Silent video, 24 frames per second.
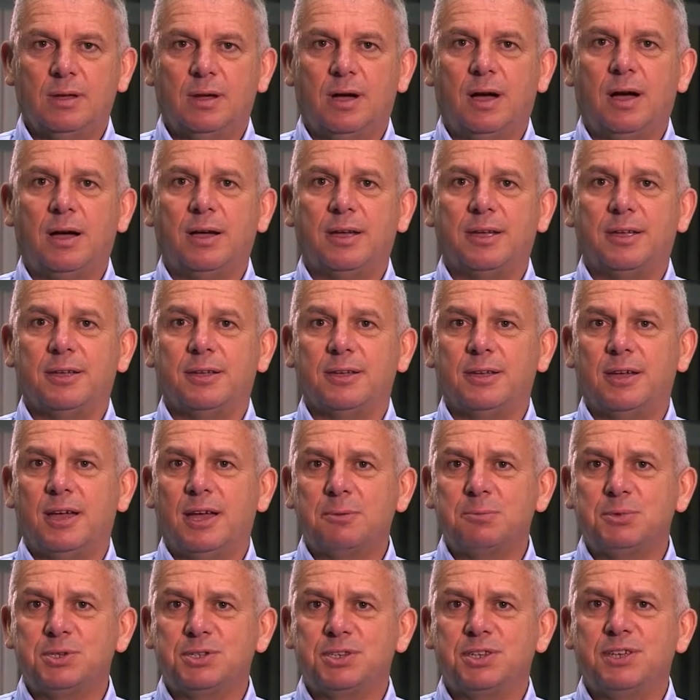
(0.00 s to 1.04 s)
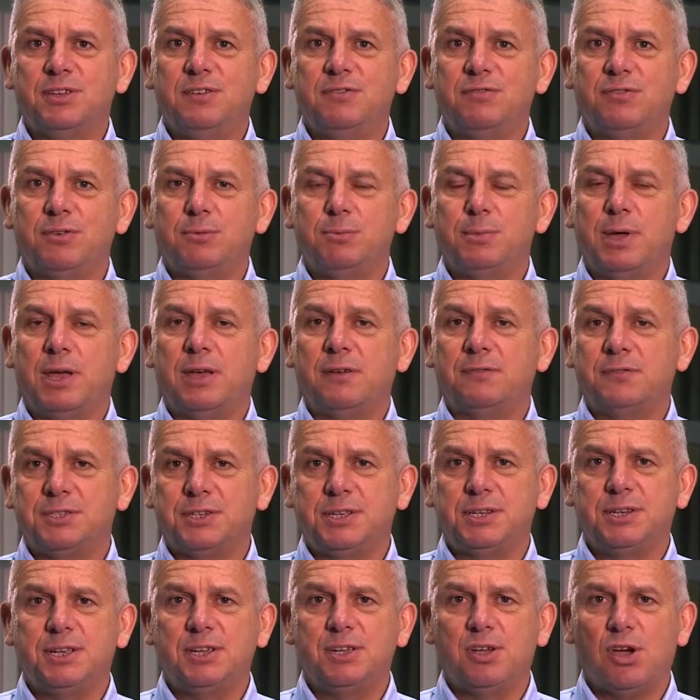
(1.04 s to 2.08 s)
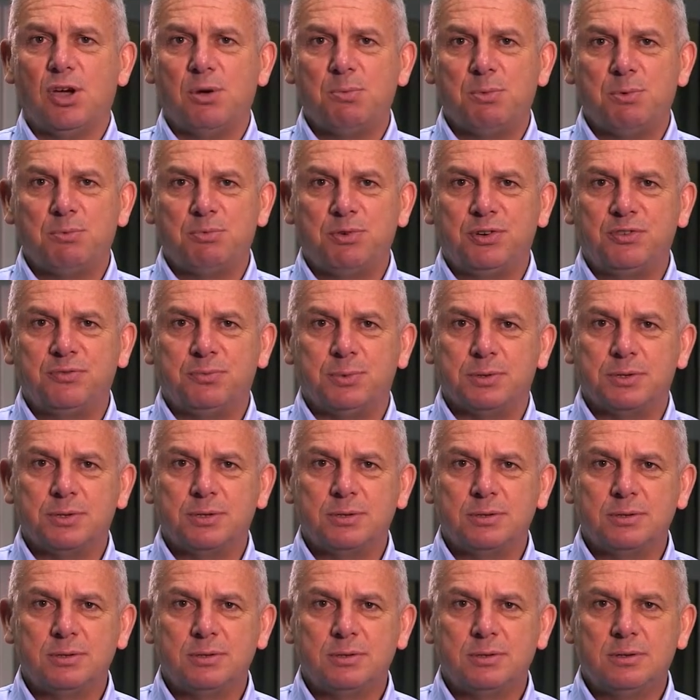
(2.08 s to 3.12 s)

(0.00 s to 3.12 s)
Hi, I'm Steve from FCD Home Improvements.